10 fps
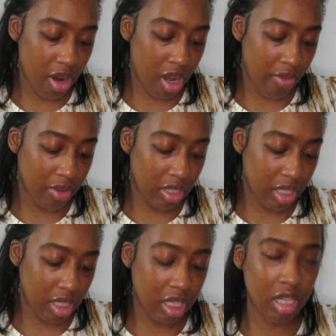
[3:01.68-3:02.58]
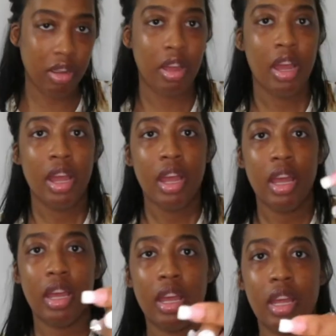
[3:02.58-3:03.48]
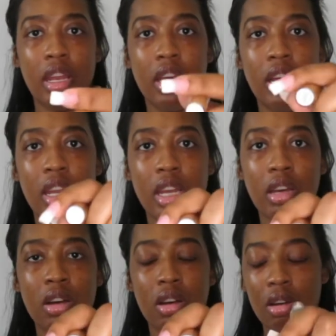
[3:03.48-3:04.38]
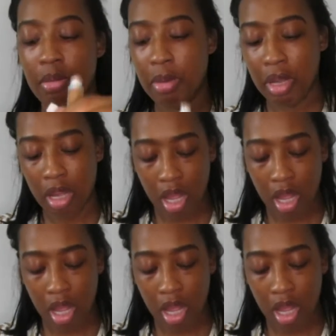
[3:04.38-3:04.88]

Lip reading: coverage concealer in honeycomb.